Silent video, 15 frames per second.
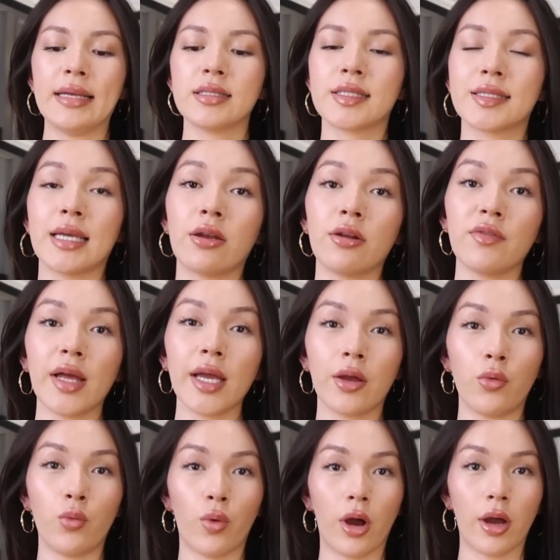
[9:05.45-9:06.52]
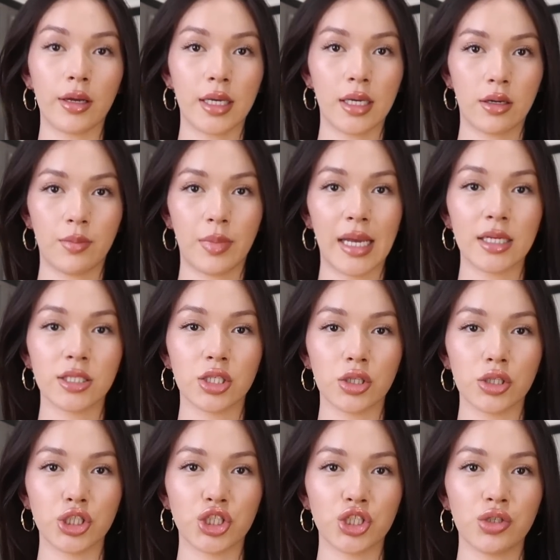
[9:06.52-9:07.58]
Instead of like working on being
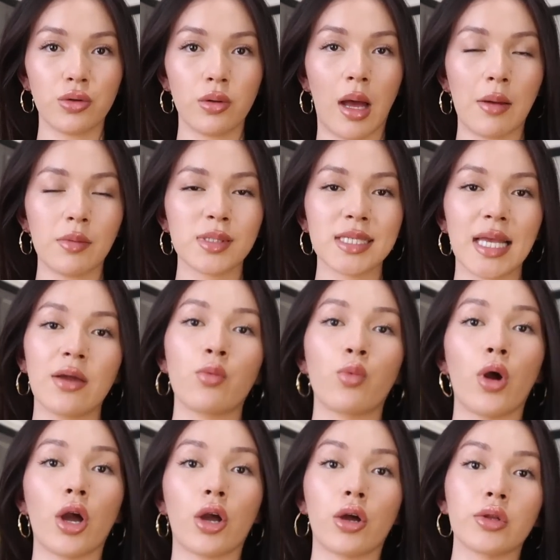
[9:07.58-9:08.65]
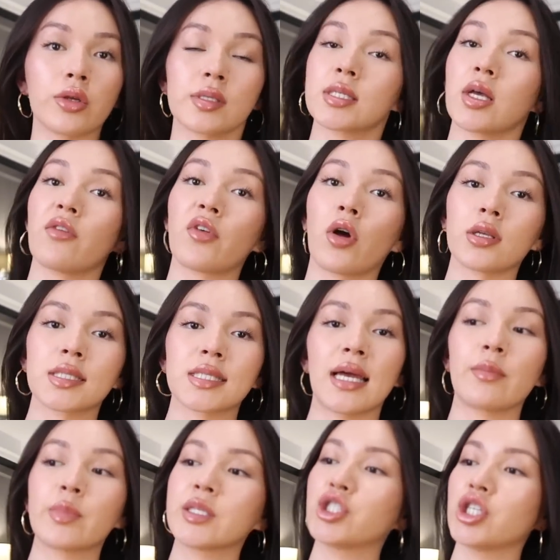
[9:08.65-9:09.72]
delusional, I would say work on your
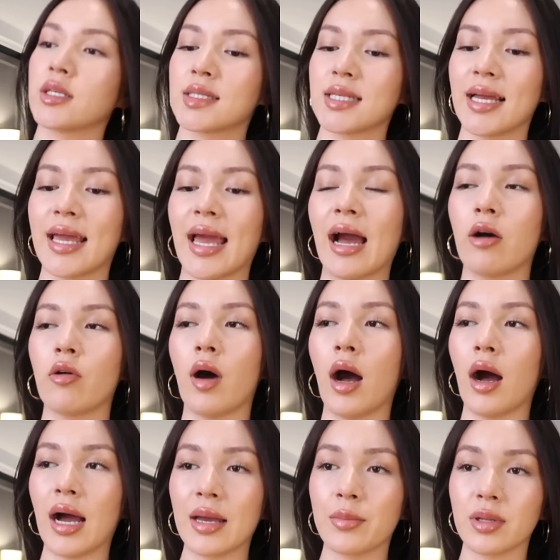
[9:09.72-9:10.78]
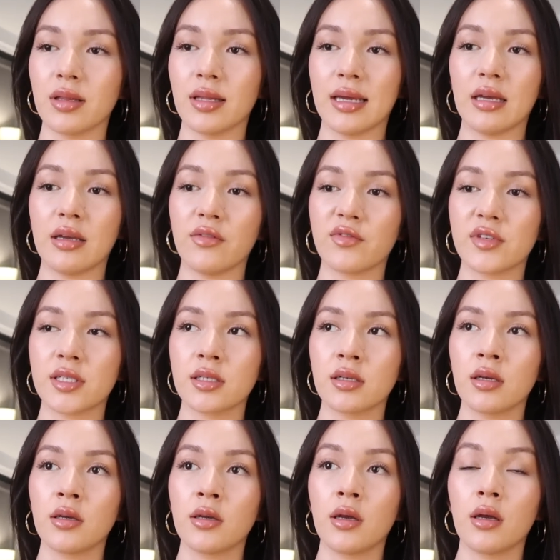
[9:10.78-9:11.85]
self-concept, just like how I believed
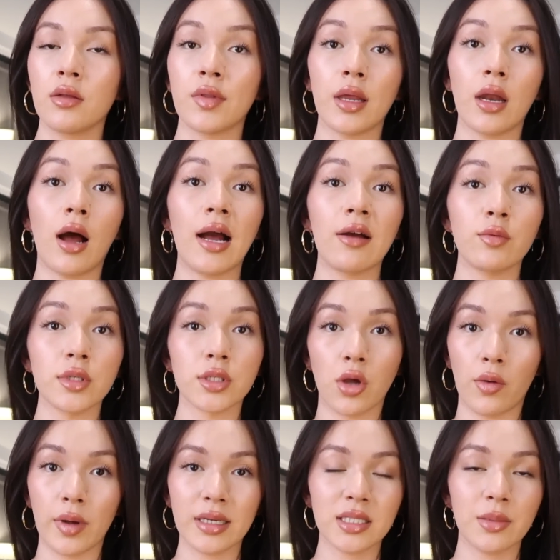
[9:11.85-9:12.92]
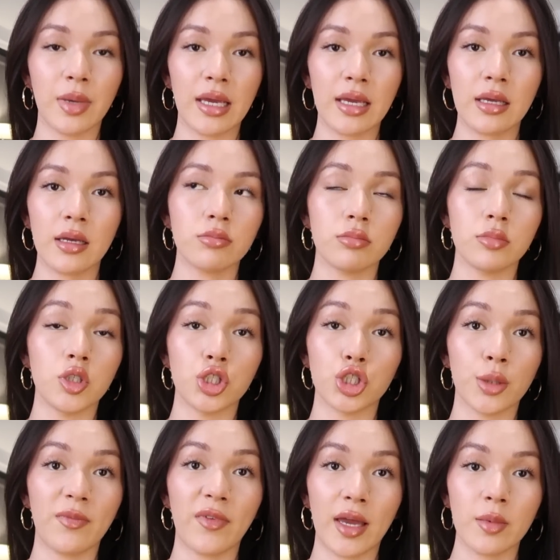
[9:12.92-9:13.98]
that I was going to be
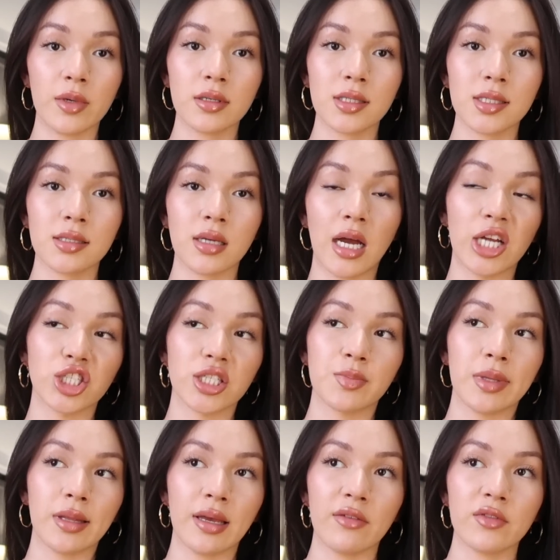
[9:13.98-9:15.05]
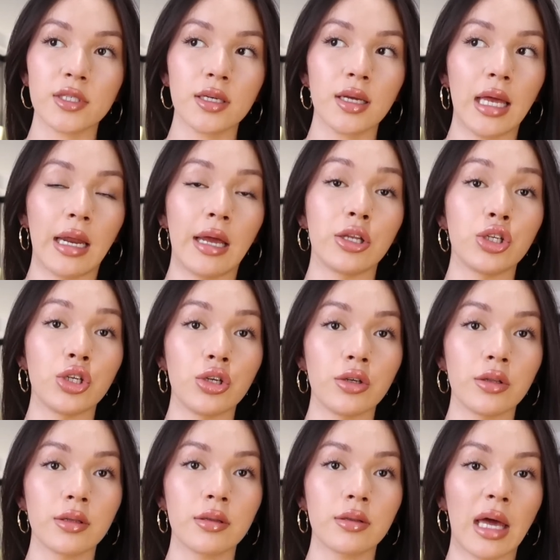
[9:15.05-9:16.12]
YouTube famous. I just believed it, and I
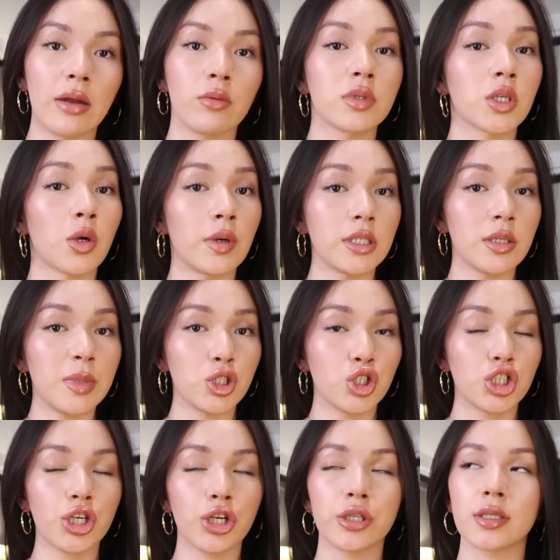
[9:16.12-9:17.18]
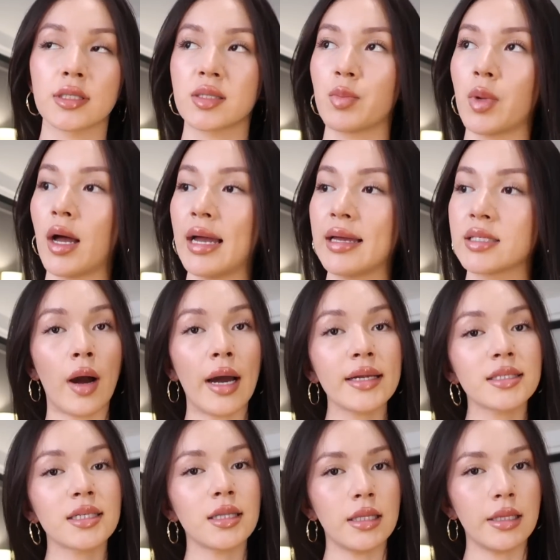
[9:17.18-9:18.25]
knew that it was going to be true, despite
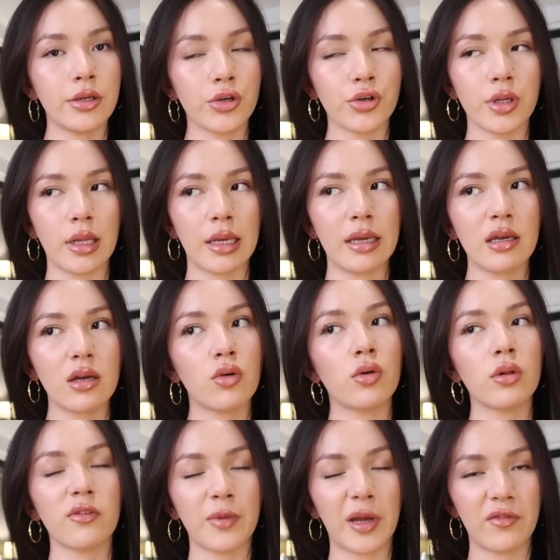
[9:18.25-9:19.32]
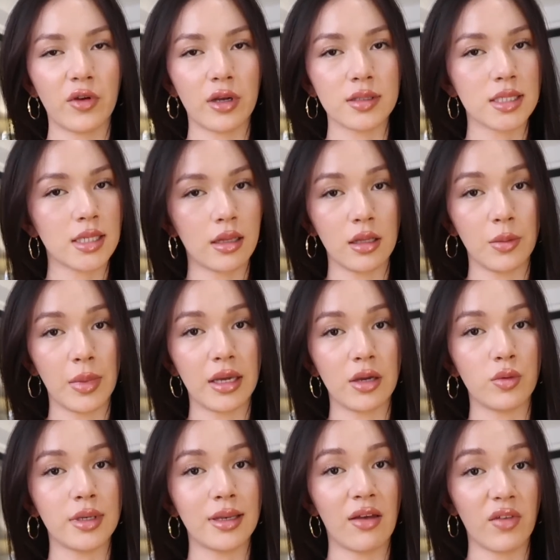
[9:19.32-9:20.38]
quite literally all of my friends telling me
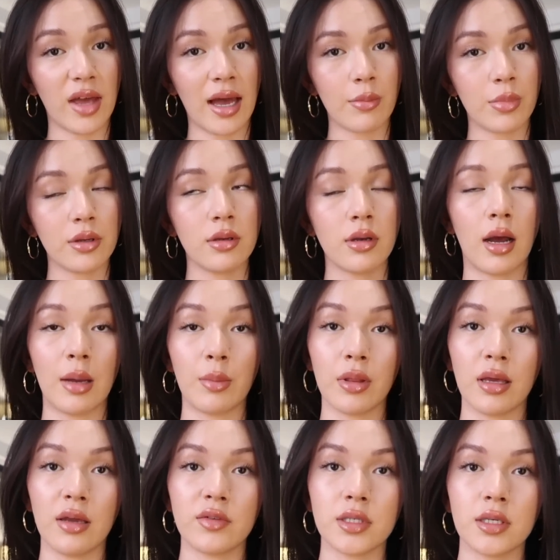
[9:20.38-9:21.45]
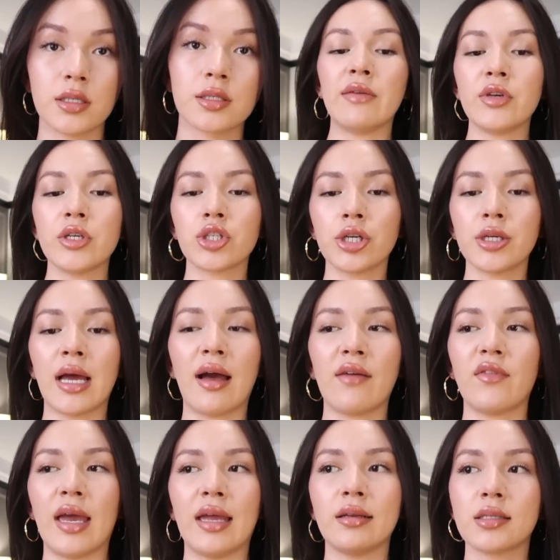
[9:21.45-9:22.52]
it would never happen, I believed it. If you don't
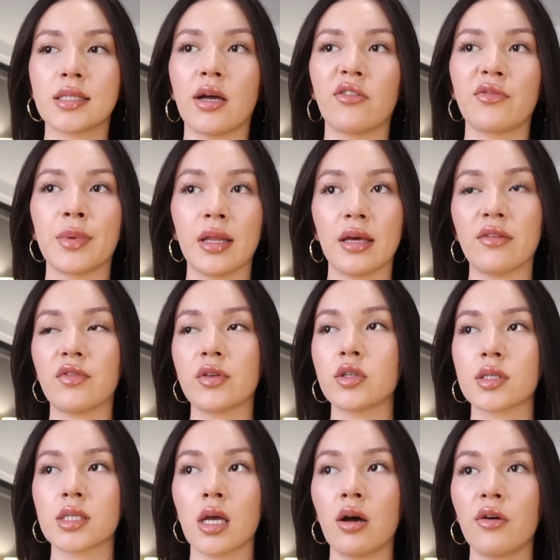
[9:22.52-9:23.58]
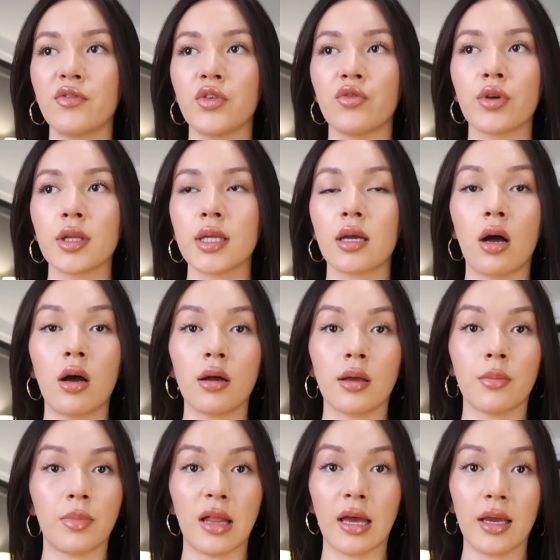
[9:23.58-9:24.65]
have any self-belief in yourself, you really can't
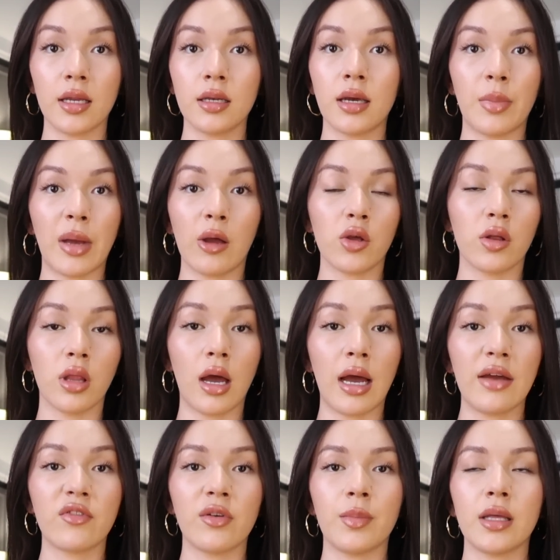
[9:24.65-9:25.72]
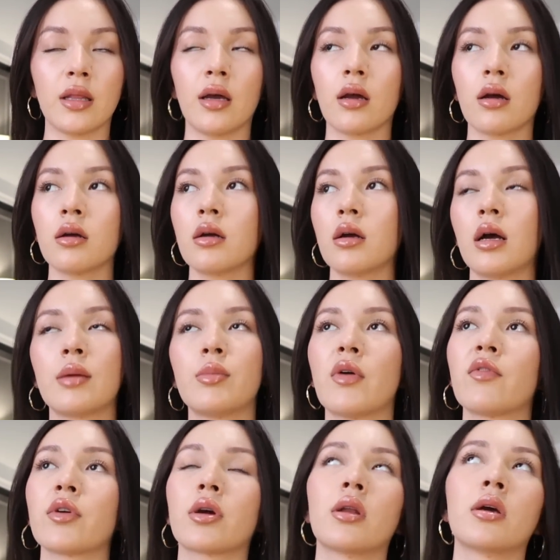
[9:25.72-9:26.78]
complain about your life and be like, I'm
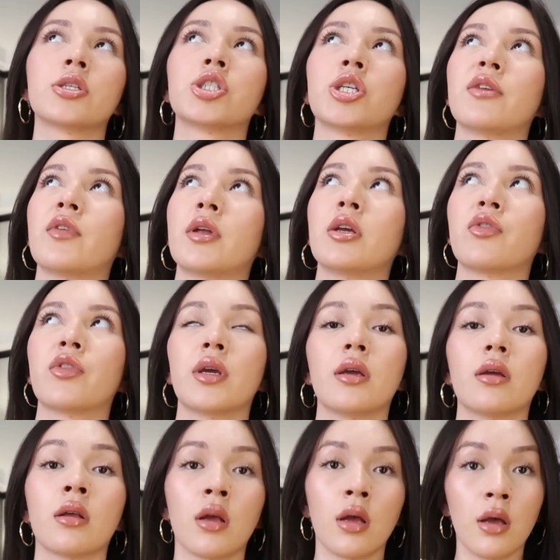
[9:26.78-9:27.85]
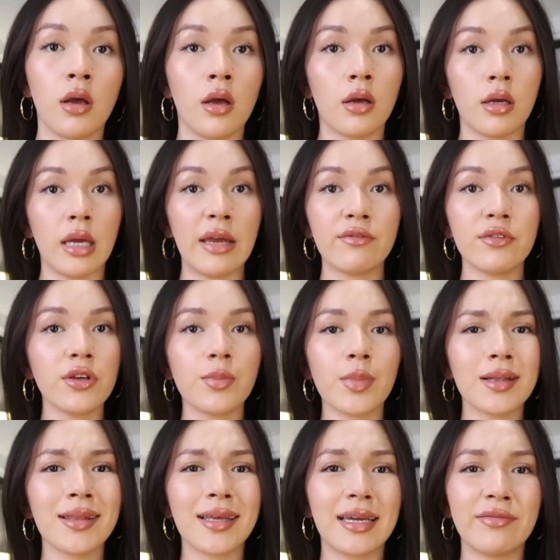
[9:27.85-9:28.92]
never gonna achieve anything. If you
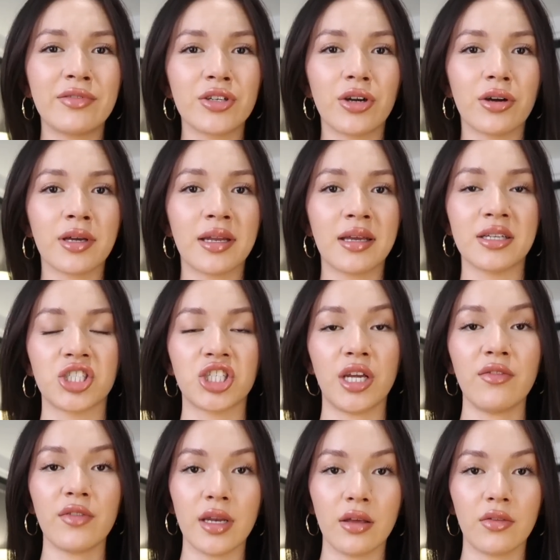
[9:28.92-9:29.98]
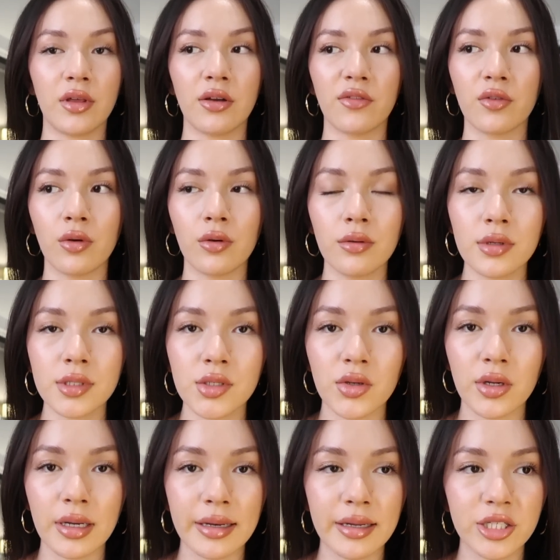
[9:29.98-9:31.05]
believe you're not gonna achieve anything, of course you're
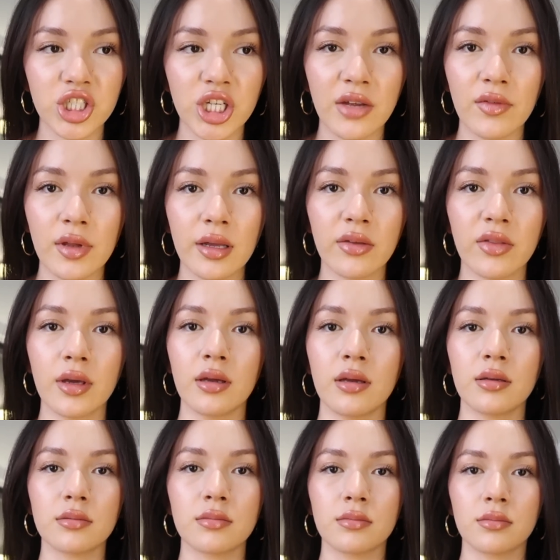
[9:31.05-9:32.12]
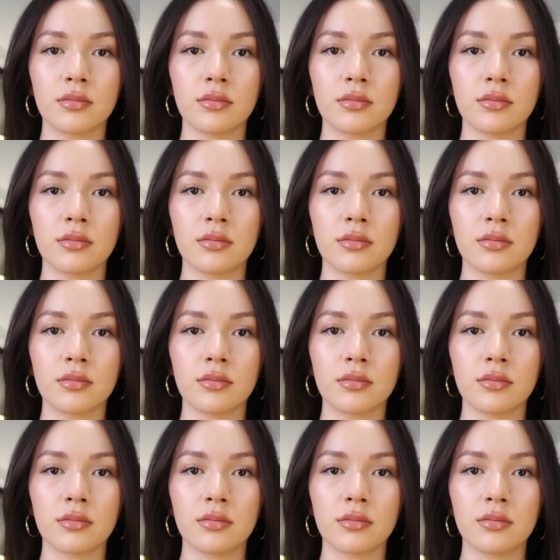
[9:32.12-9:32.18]
not gonna achieve anything.